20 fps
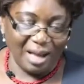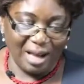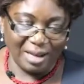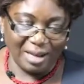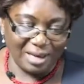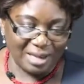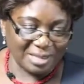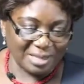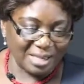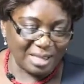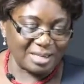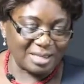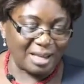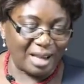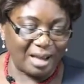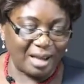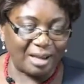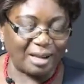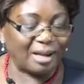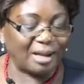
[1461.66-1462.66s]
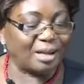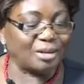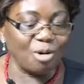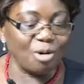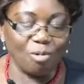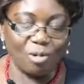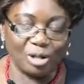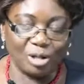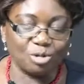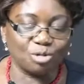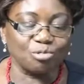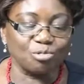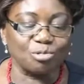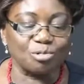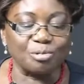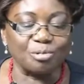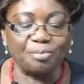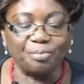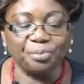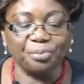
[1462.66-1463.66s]
And I said, I don't want
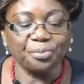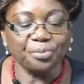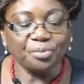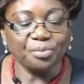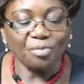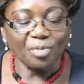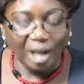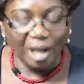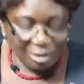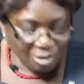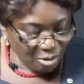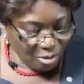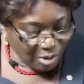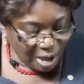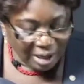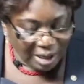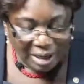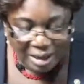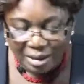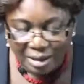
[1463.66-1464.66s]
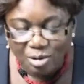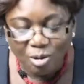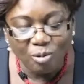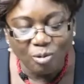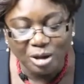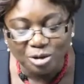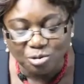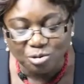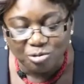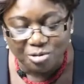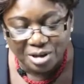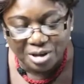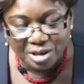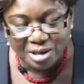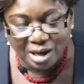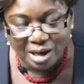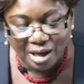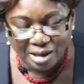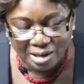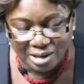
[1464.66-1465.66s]
to
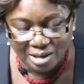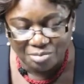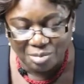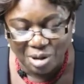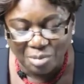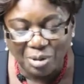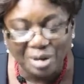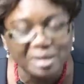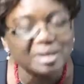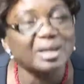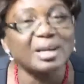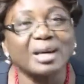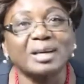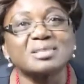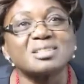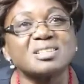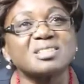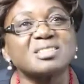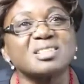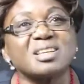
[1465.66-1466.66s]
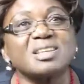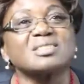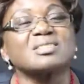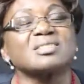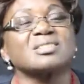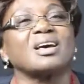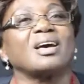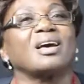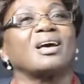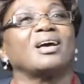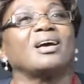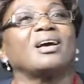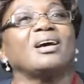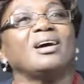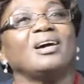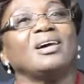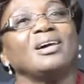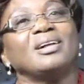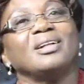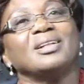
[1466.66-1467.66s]
read. And my mother, like she says,
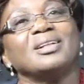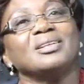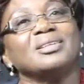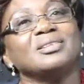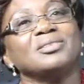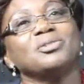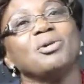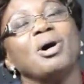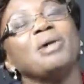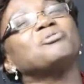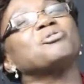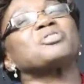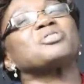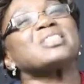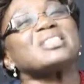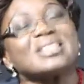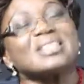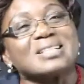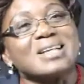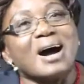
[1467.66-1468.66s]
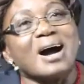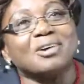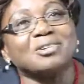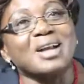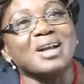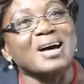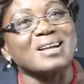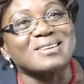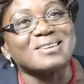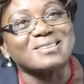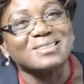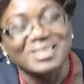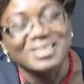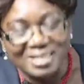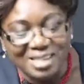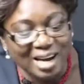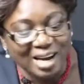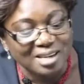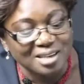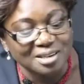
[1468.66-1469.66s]
you have to sit down and
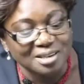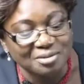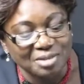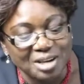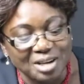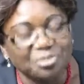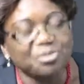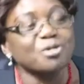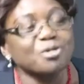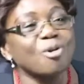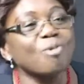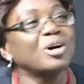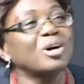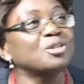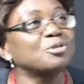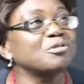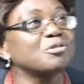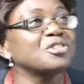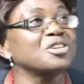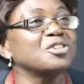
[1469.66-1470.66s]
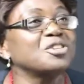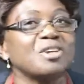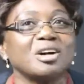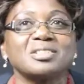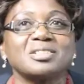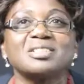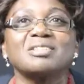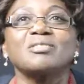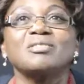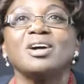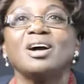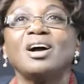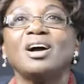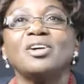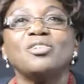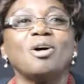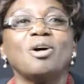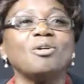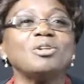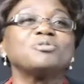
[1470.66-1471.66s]
read. And even if you don't want to read, you
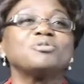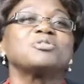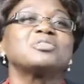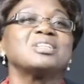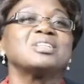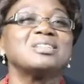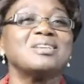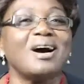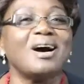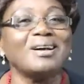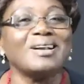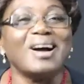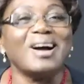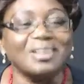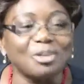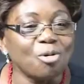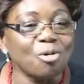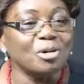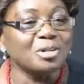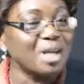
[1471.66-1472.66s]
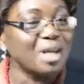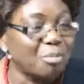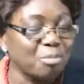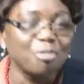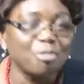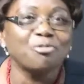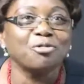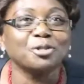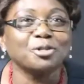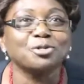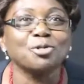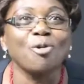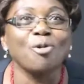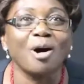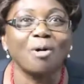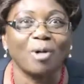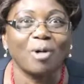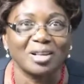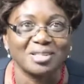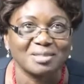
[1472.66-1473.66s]
are going to sit down and hold that book for 2
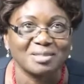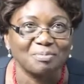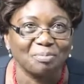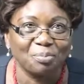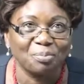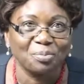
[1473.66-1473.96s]
hours.